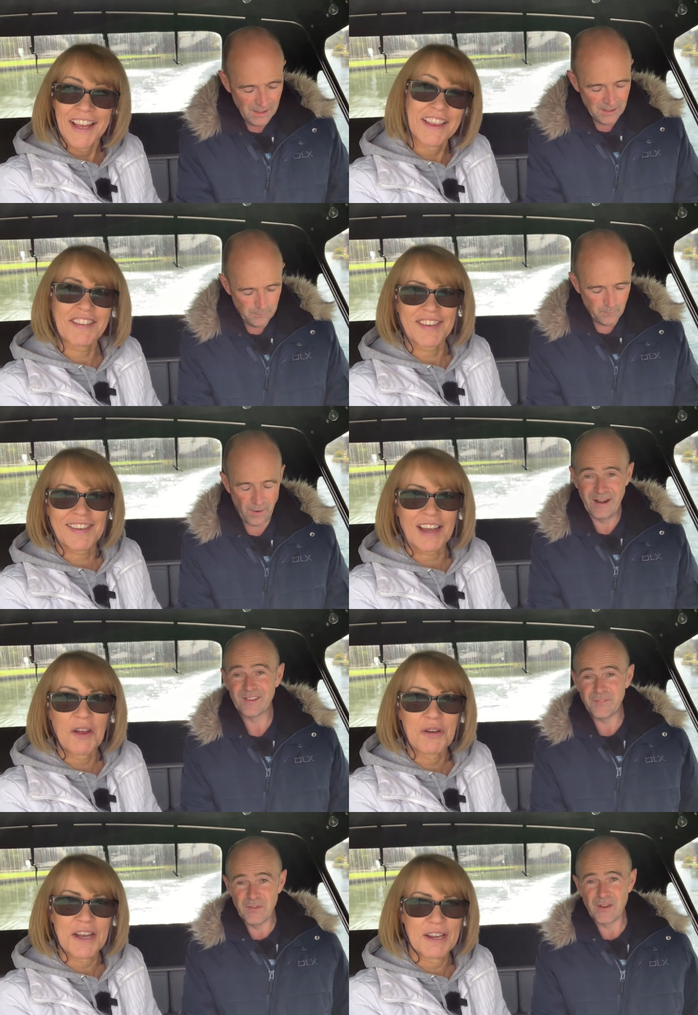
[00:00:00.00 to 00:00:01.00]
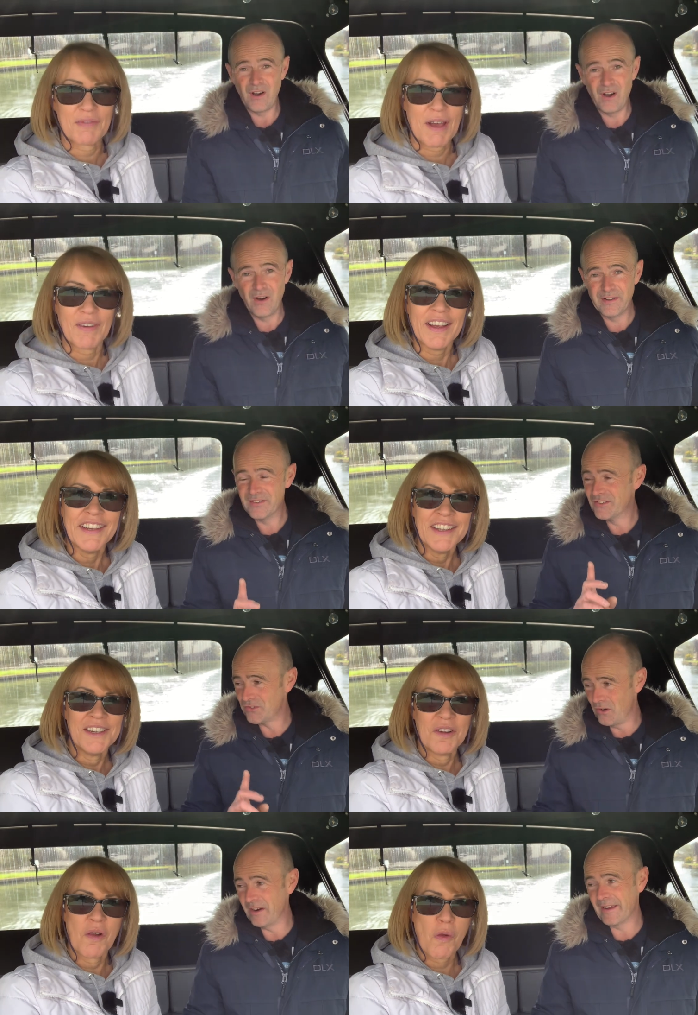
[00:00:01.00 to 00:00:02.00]
Speaker 1: Whereas so if you've got a
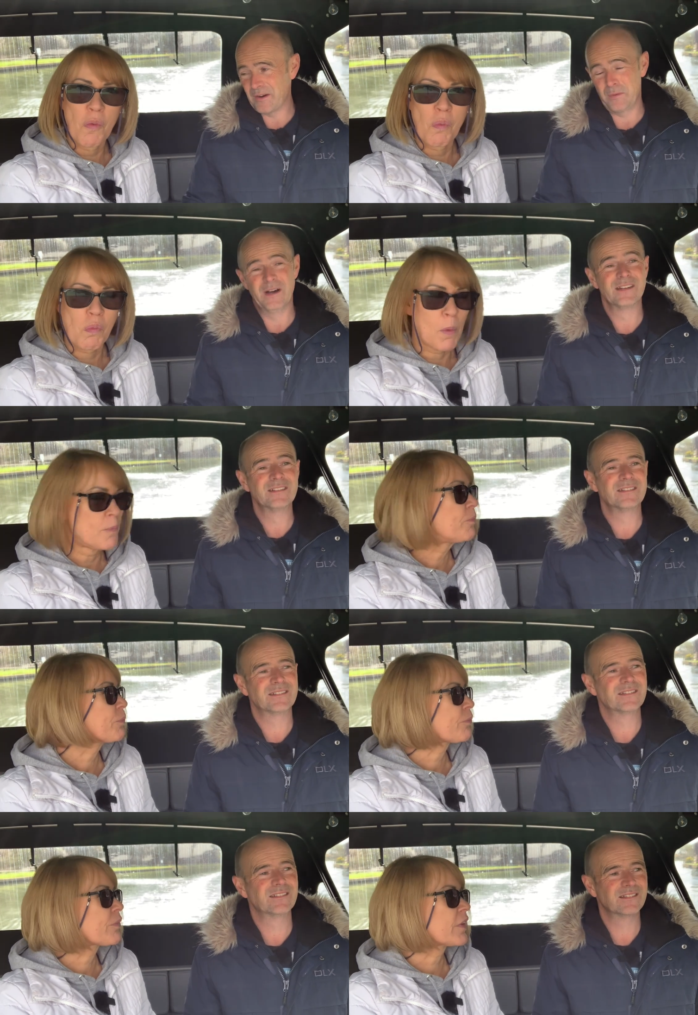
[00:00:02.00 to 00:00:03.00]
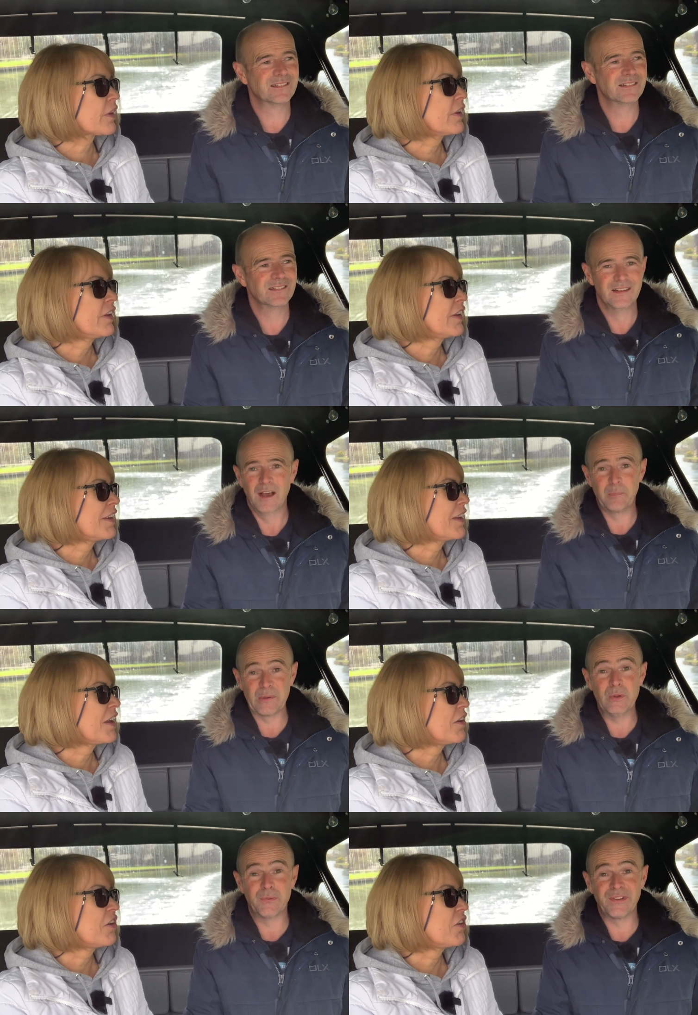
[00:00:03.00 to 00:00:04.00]
hydraulic one,
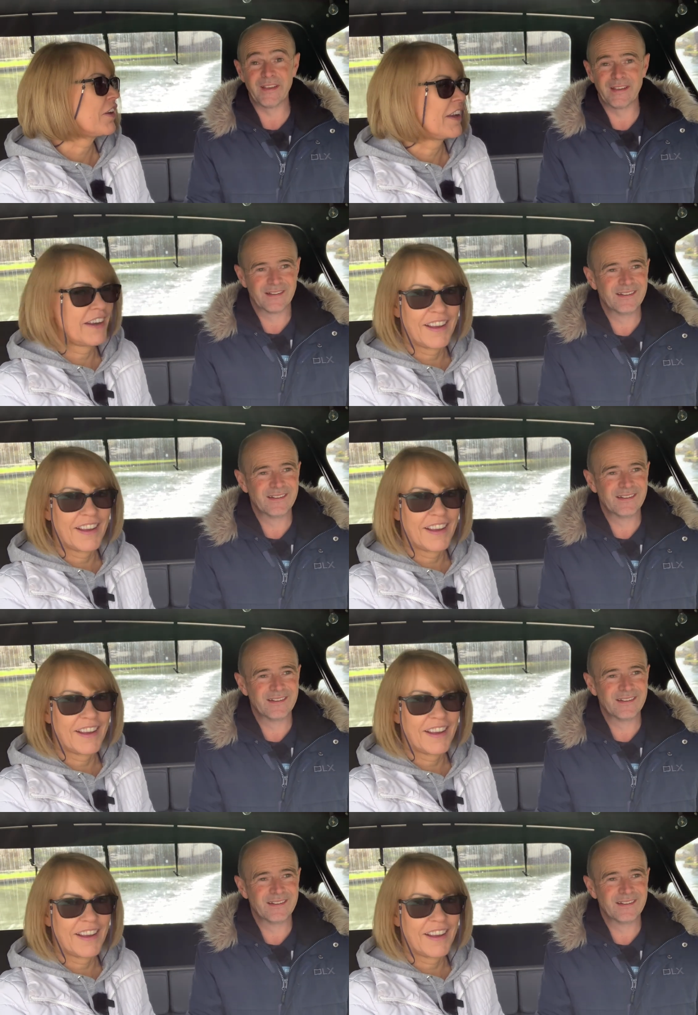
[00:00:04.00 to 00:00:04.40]
abuse it.